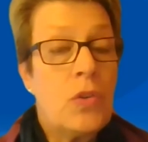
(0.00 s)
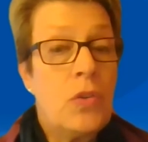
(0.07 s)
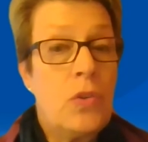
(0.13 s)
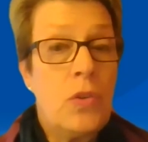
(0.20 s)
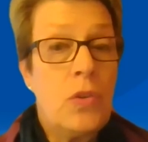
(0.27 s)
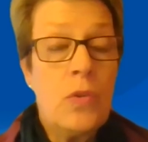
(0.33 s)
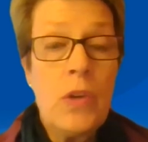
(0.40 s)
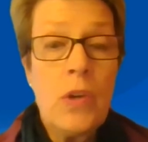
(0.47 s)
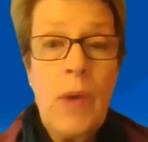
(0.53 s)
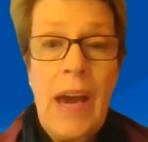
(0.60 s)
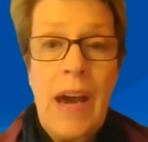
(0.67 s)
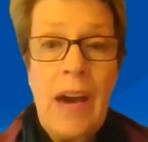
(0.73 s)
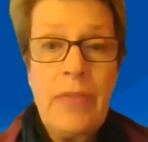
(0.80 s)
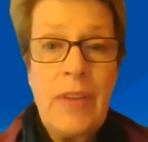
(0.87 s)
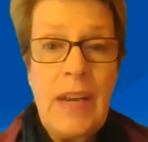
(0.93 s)
do you
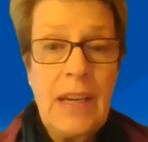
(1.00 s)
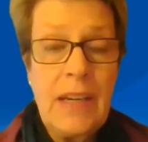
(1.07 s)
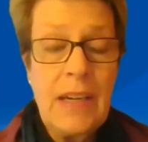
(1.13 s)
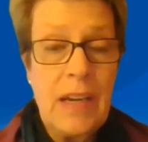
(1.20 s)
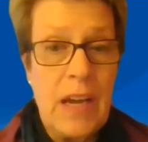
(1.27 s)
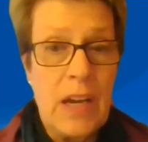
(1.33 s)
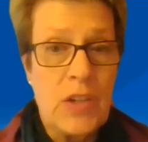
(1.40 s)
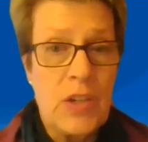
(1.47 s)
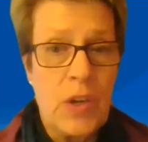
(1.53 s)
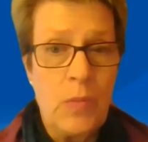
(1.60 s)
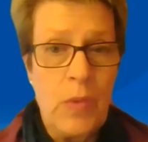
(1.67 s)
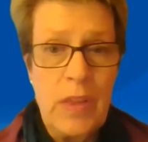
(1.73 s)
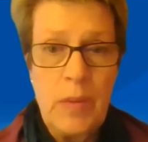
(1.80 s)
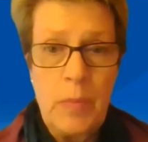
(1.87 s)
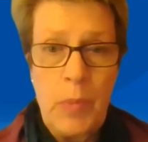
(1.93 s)
have any connection
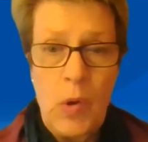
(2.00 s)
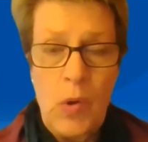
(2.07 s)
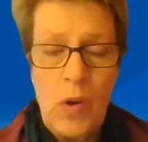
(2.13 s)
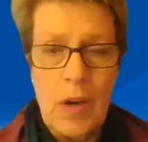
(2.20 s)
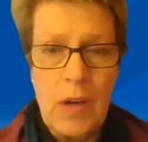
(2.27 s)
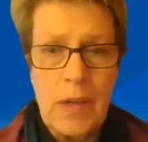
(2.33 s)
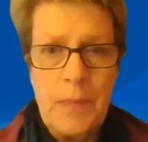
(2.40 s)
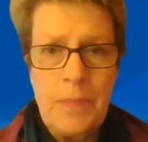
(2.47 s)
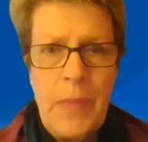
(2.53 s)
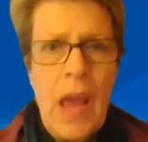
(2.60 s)
with the board?